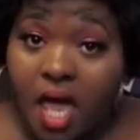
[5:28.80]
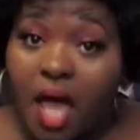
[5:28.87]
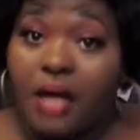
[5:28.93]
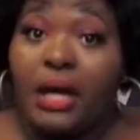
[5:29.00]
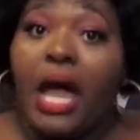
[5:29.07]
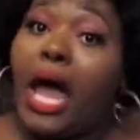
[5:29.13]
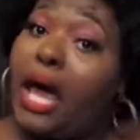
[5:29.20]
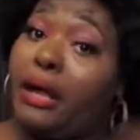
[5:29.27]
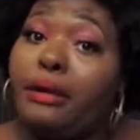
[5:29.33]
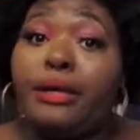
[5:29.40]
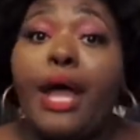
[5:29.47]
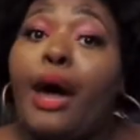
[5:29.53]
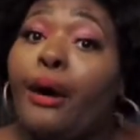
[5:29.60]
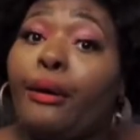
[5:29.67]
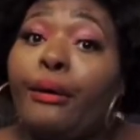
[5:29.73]
I don't
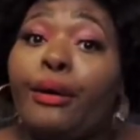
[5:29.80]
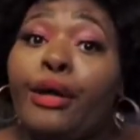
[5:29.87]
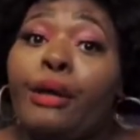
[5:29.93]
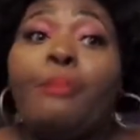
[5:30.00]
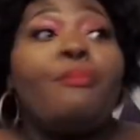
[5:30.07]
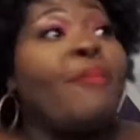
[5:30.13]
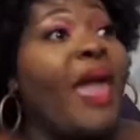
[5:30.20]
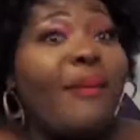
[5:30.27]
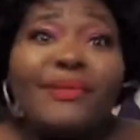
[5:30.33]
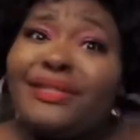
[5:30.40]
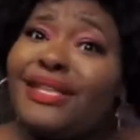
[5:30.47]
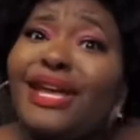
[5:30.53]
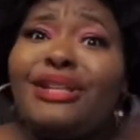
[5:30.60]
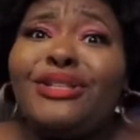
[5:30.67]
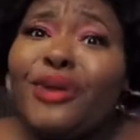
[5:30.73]
know. People
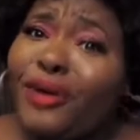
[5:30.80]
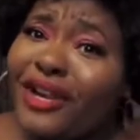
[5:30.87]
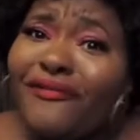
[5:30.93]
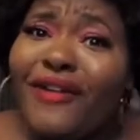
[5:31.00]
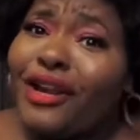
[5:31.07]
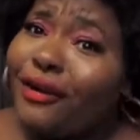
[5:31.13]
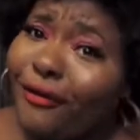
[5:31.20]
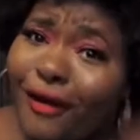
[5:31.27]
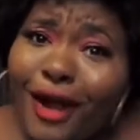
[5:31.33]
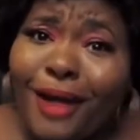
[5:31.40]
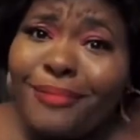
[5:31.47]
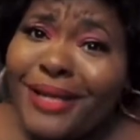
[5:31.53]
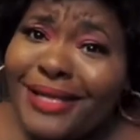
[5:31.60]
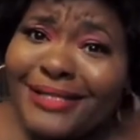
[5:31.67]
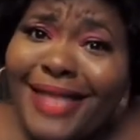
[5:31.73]
still doing it for the gram
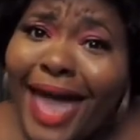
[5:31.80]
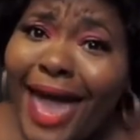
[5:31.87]
these